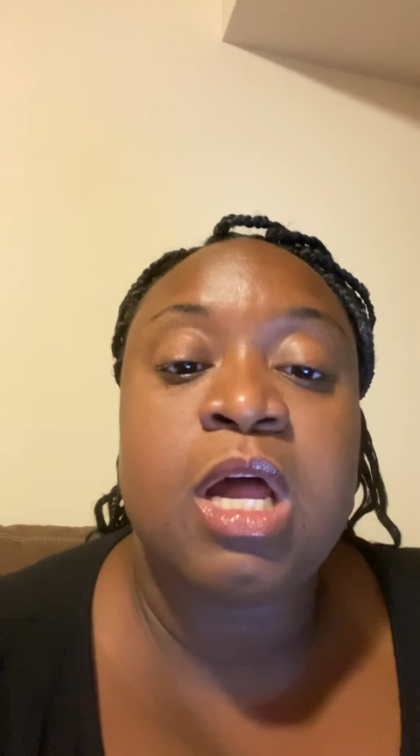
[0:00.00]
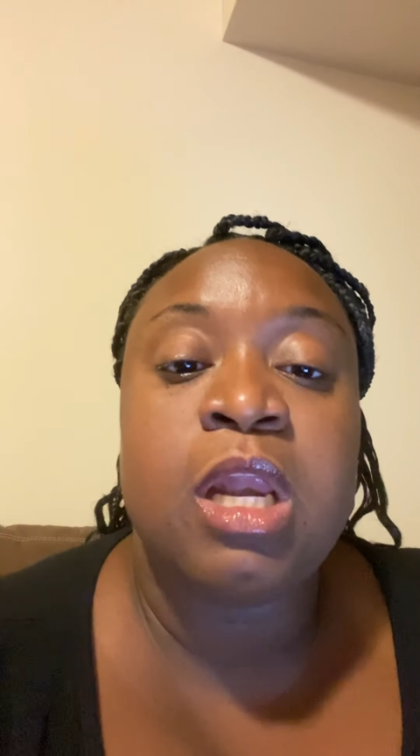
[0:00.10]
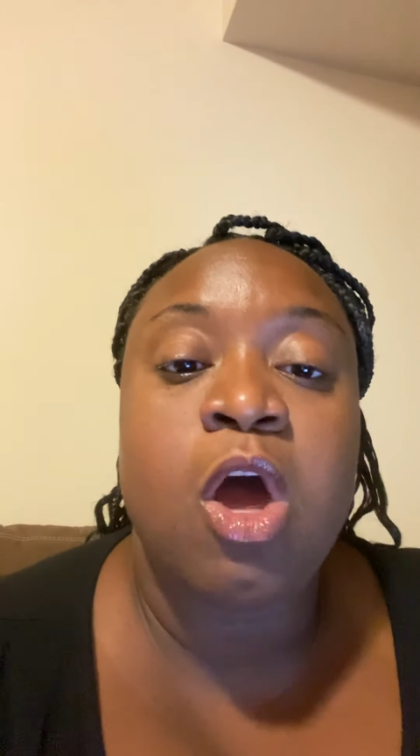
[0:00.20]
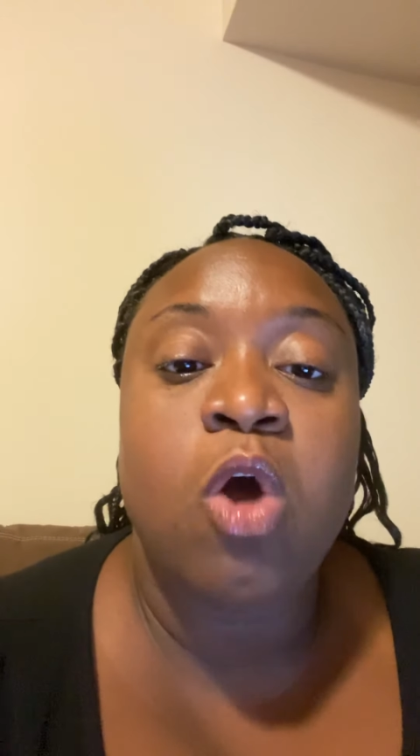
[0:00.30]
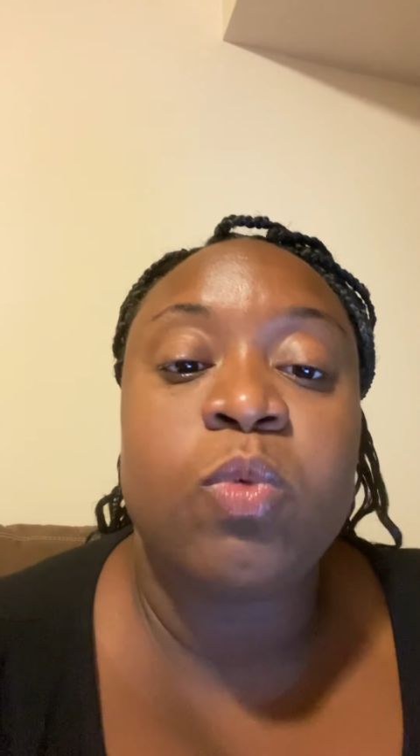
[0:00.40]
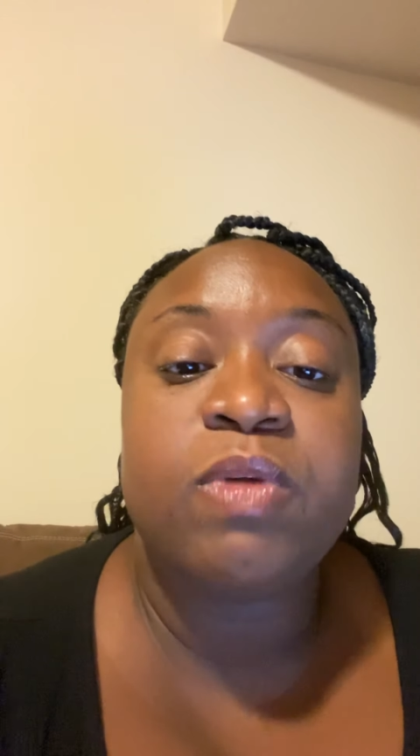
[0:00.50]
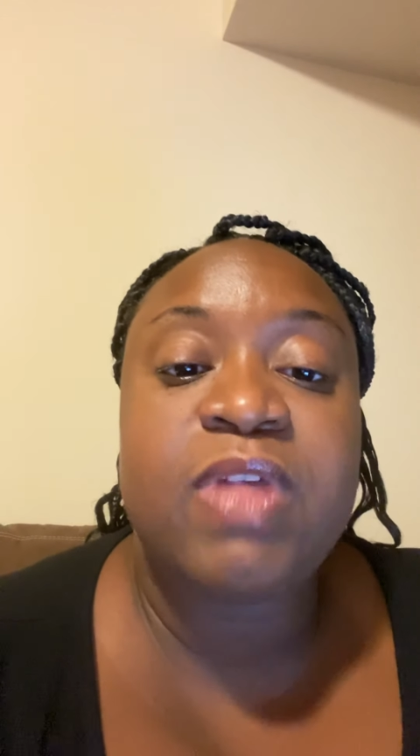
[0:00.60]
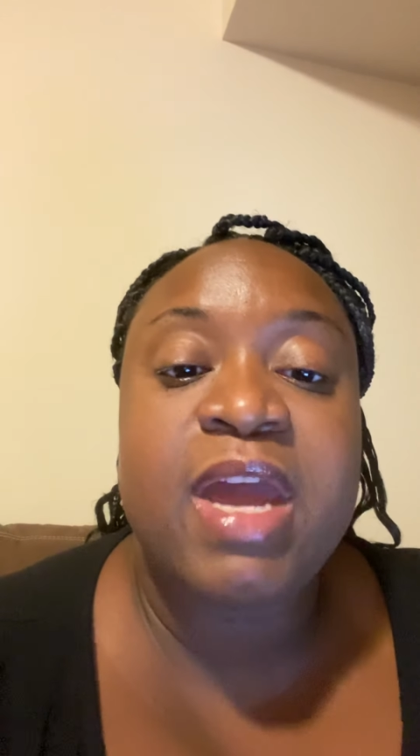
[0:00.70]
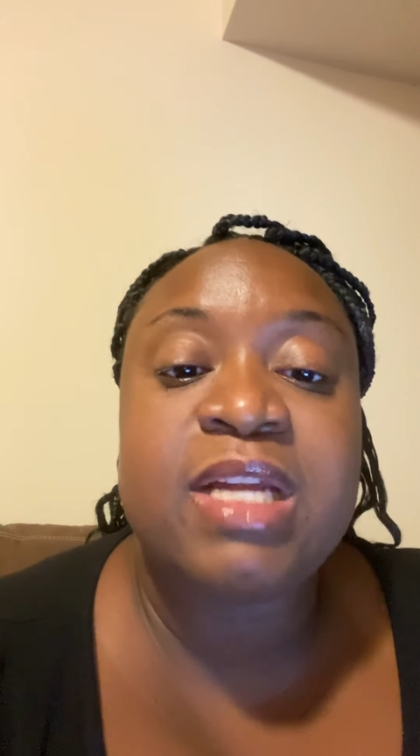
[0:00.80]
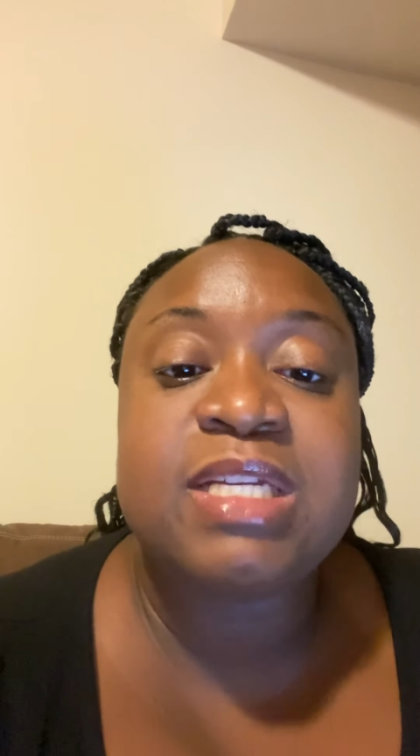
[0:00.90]
along with
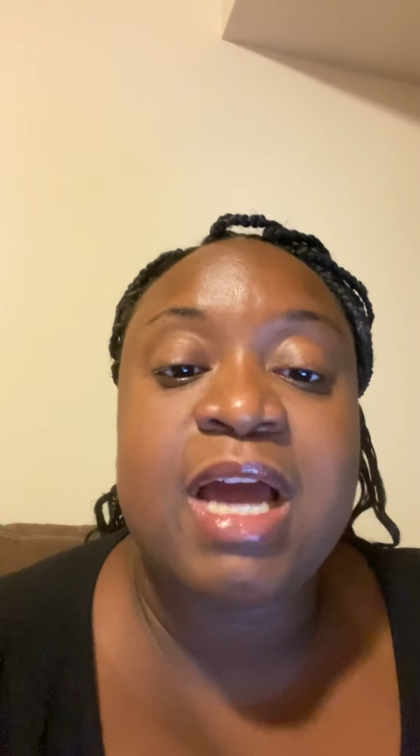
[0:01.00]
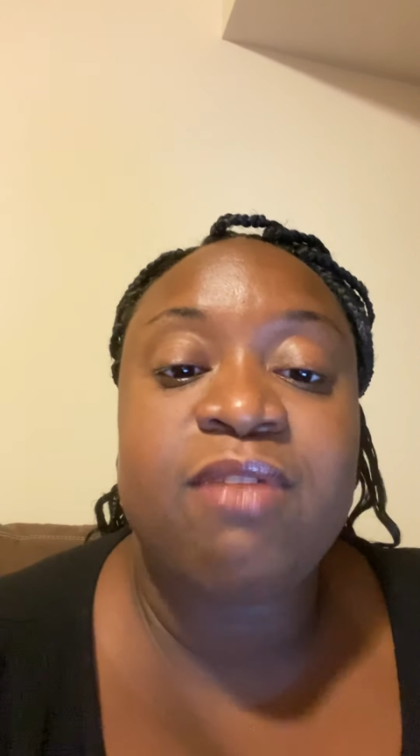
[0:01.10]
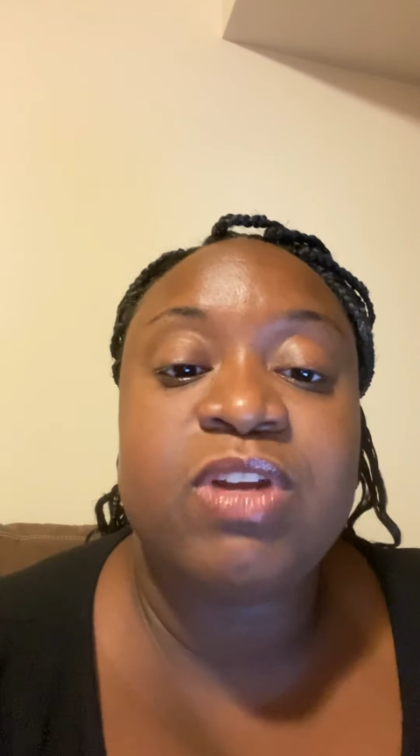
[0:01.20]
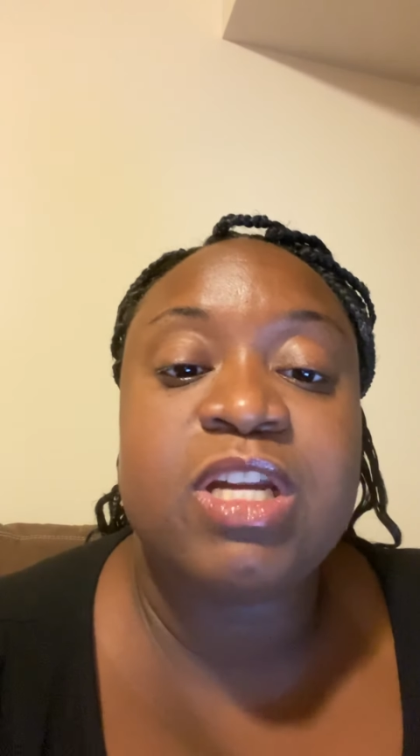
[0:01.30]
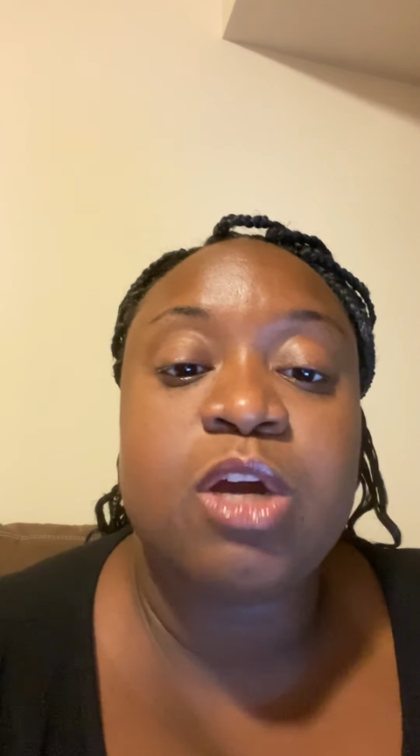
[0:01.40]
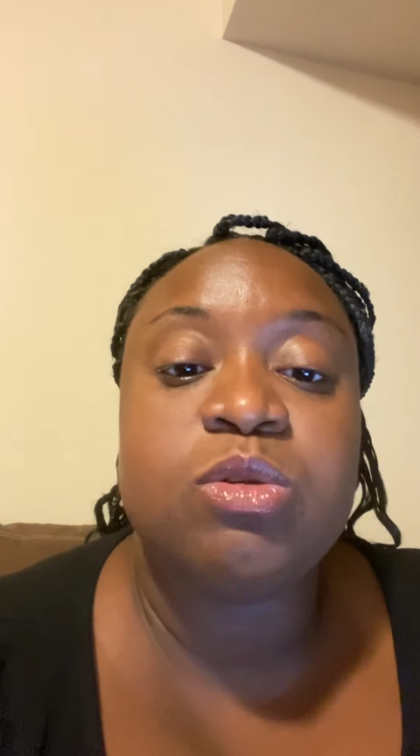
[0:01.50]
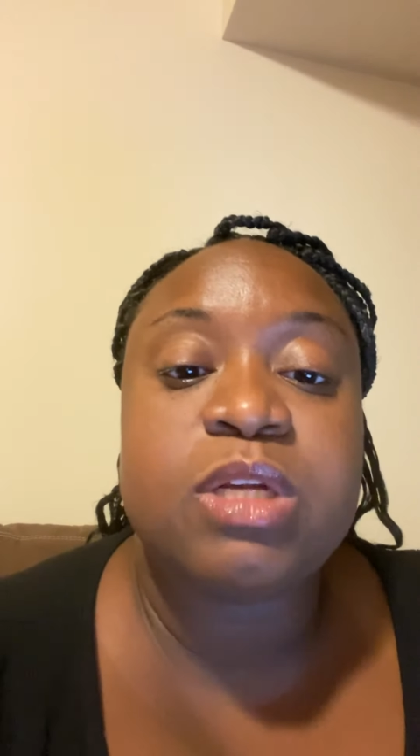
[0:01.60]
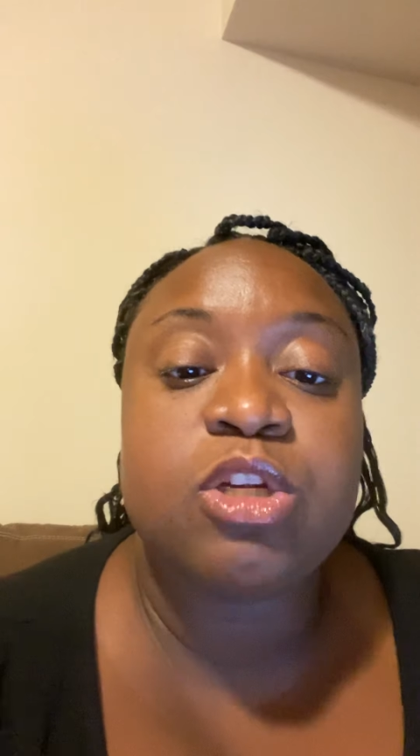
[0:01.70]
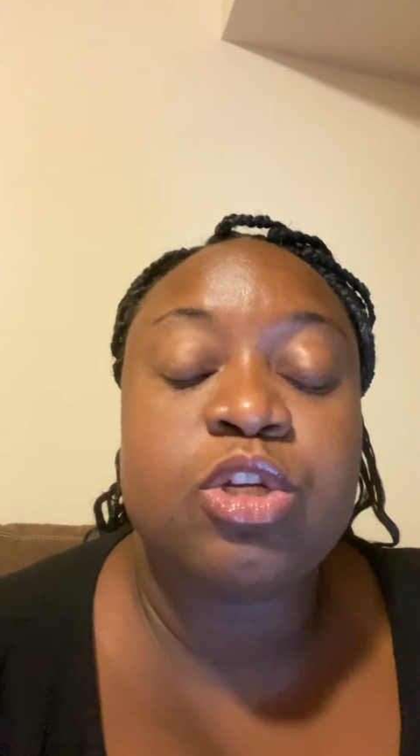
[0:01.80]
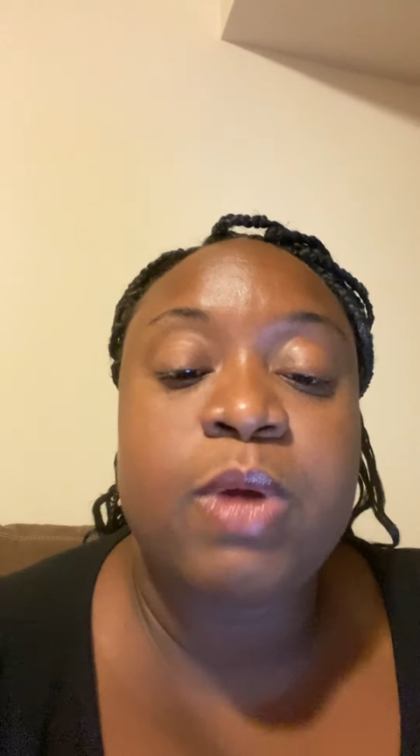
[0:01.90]
the ATI
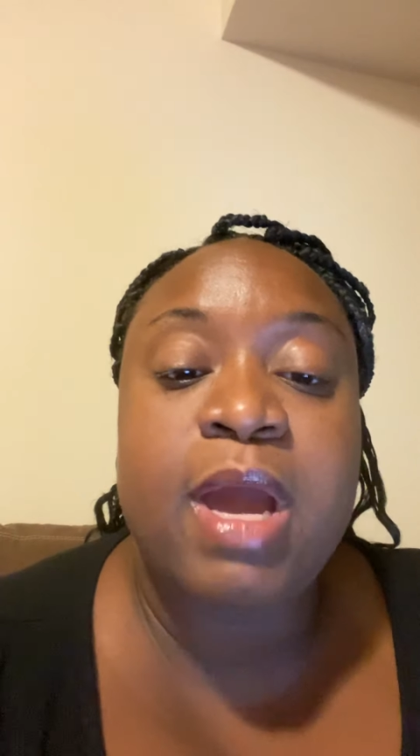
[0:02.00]
videos due